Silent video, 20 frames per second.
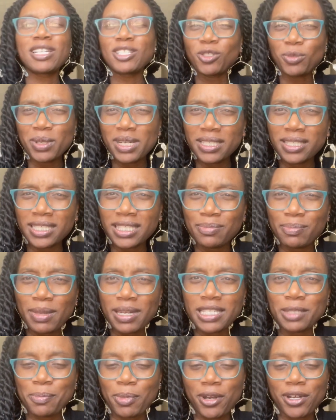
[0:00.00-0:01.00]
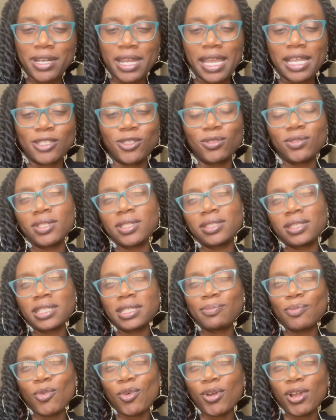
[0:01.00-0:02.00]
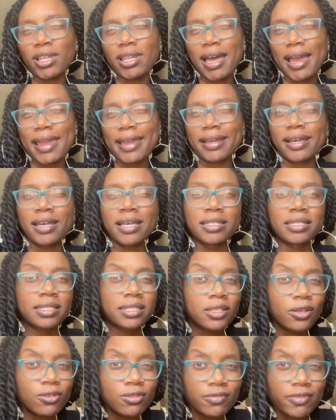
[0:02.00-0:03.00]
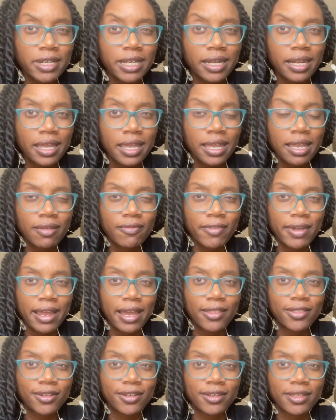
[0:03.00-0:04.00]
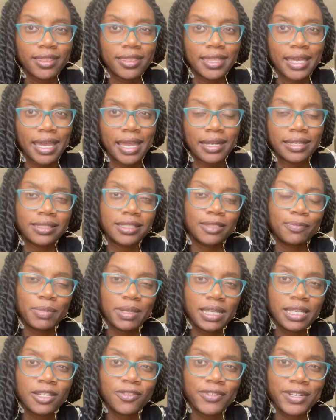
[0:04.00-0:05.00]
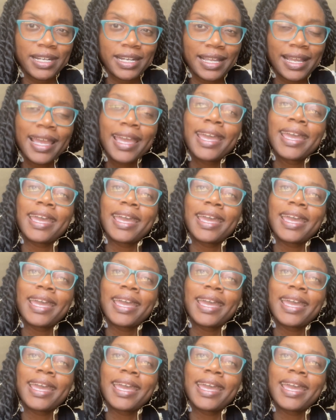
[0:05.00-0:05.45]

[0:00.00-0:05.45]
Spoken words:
26 minutes per day, so this is more like soul reading rather than speed reading,